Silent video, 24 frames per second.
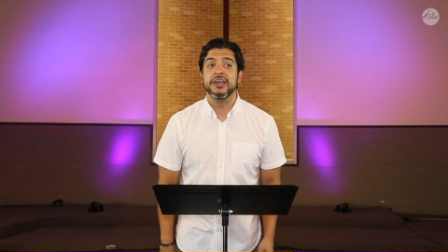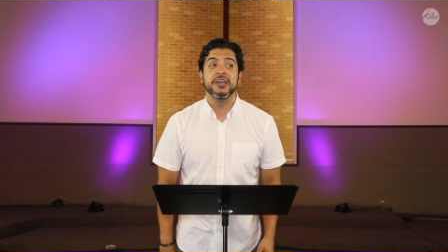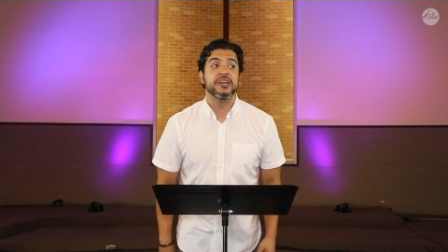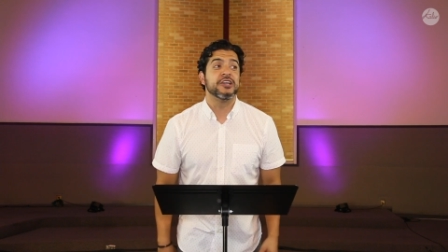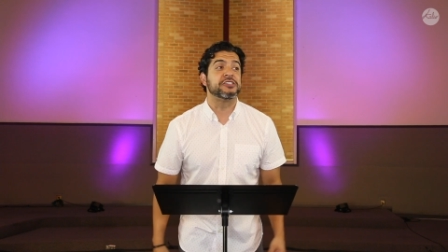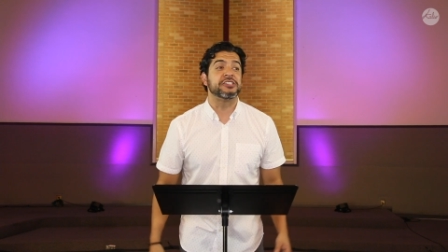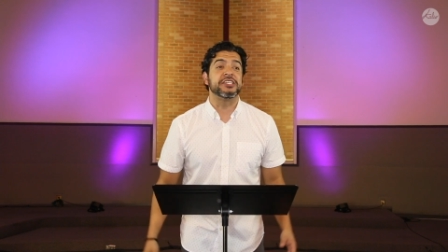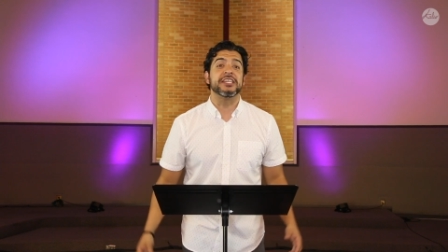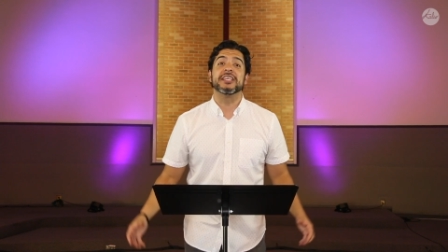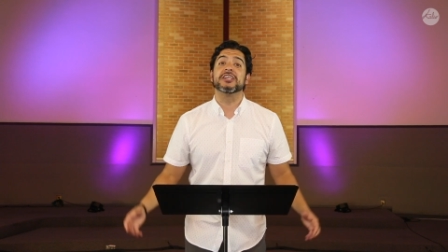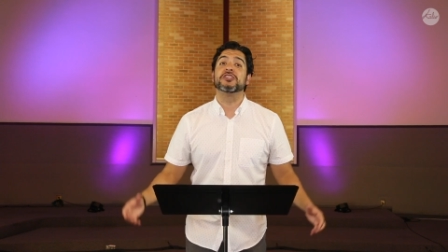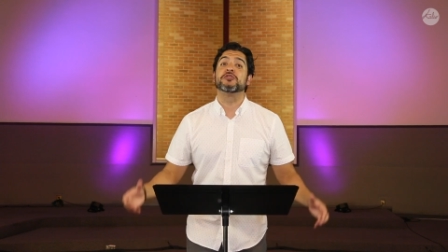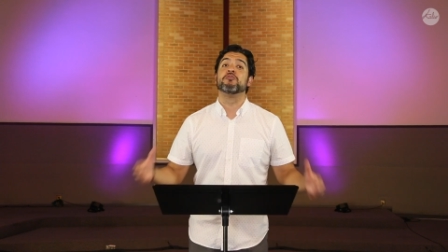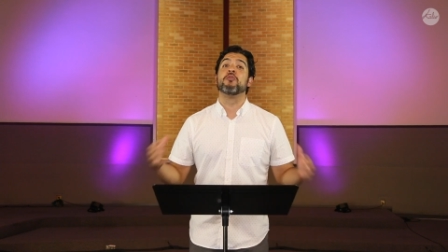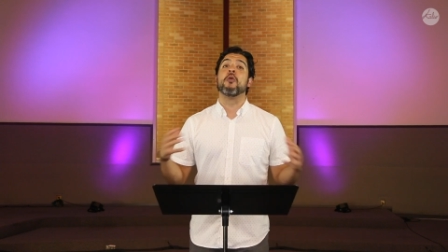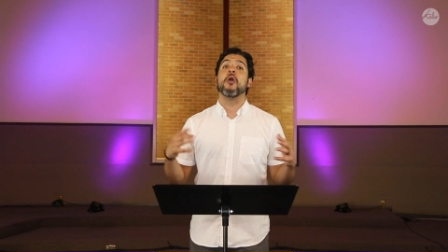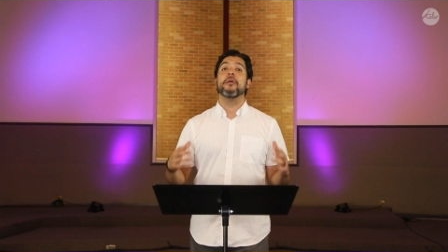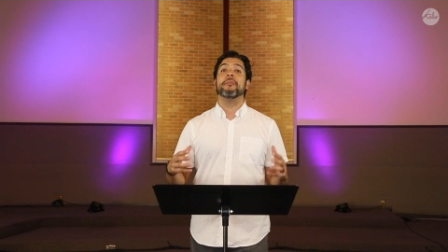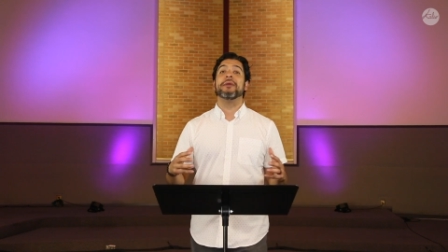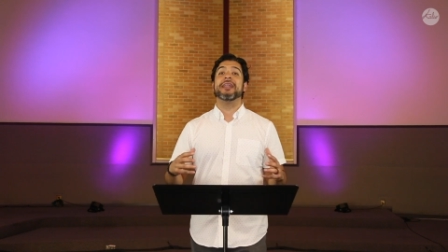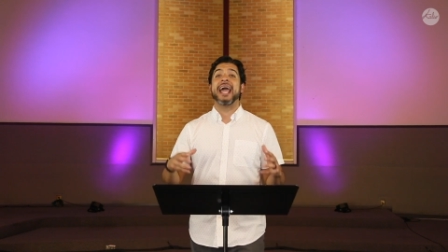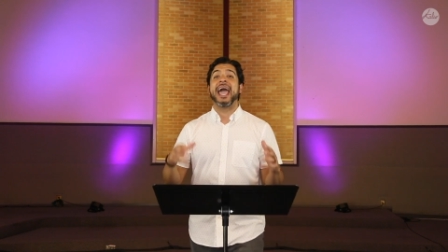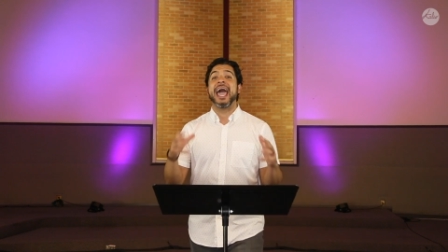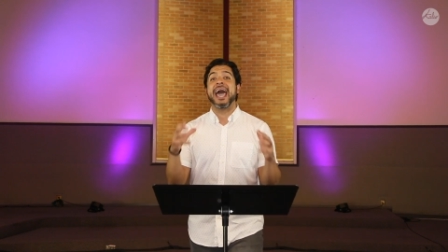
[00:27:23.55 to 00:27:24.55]
You see, this
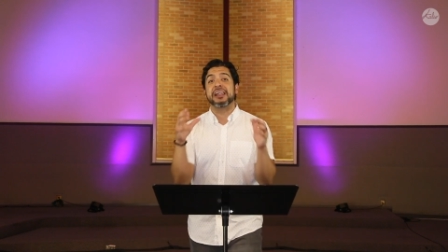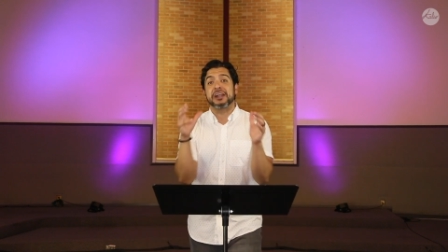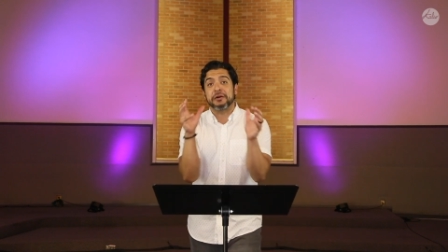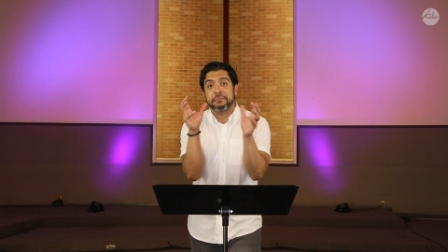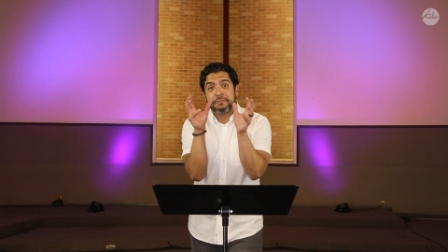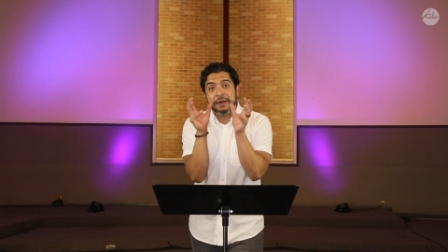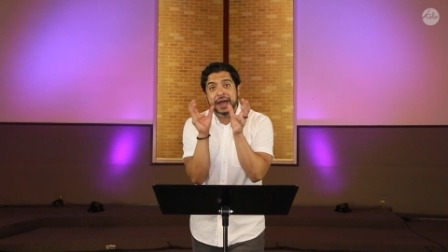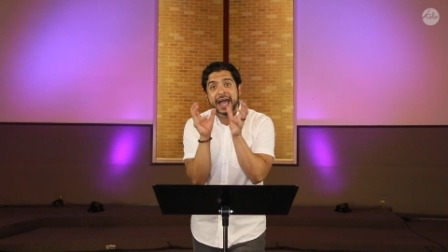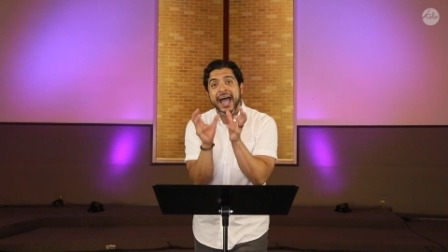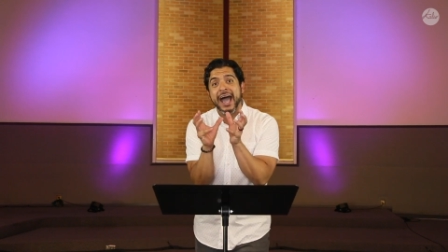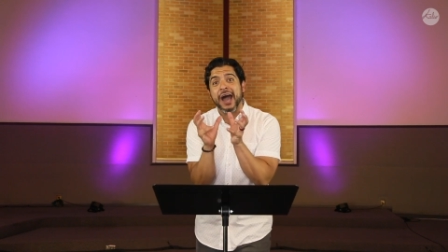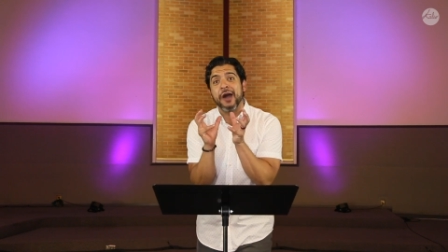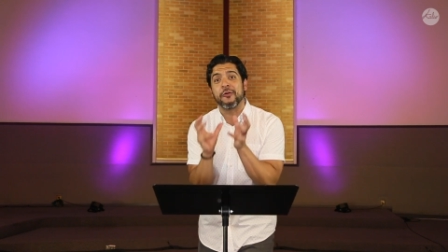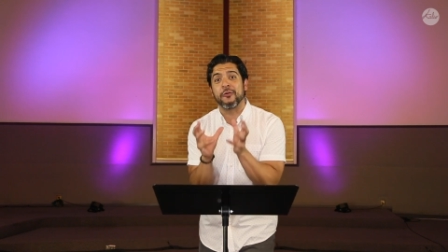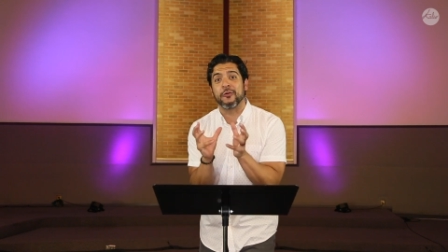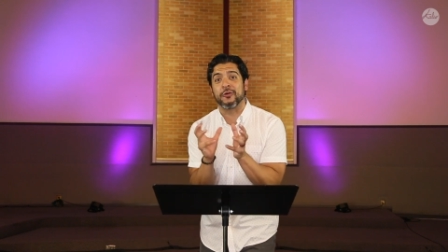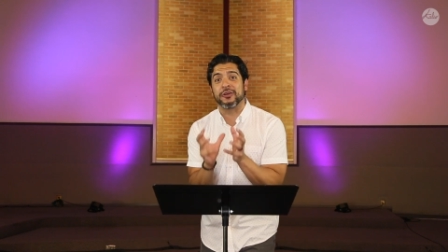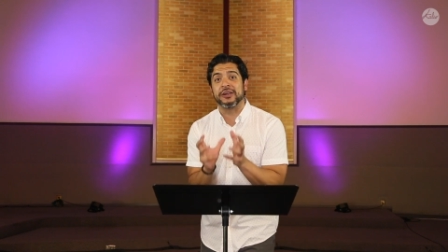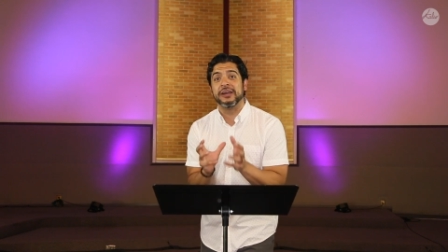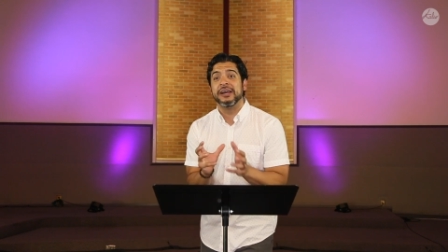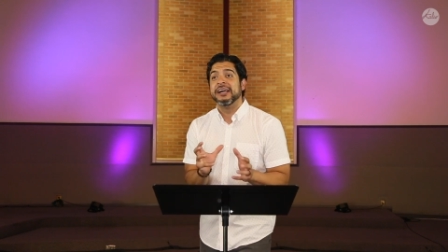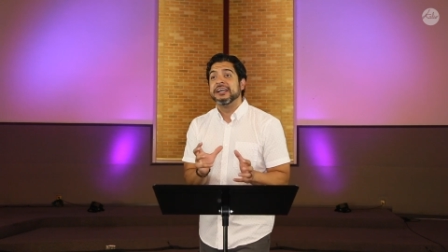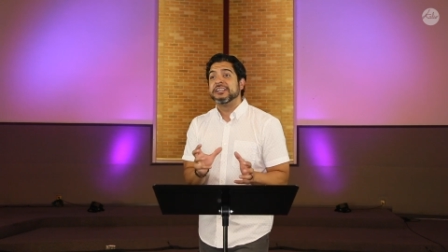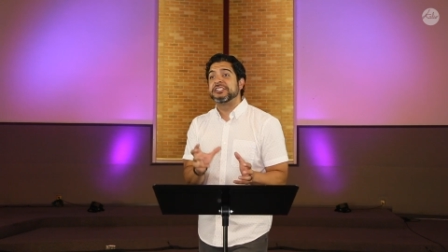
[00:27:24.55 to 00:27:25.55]
woman had a
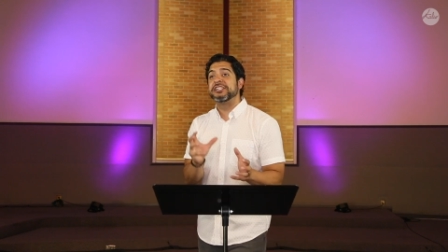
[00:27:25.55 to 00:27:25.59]
power.